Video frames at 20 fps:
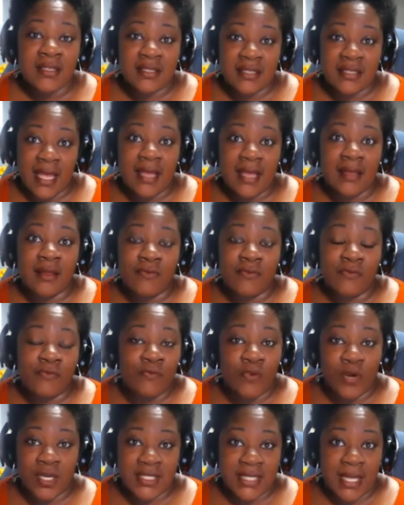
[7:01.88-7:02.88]
say,
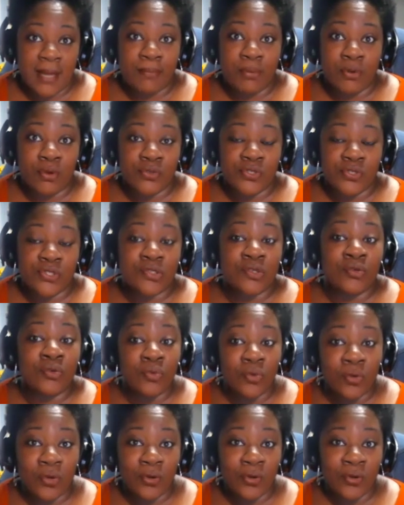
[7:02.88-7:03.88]
for example,
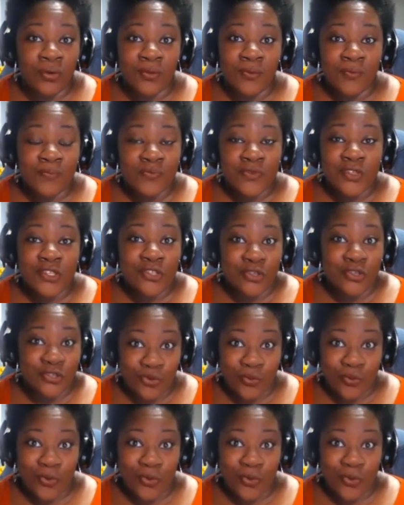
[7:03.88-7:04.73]
school social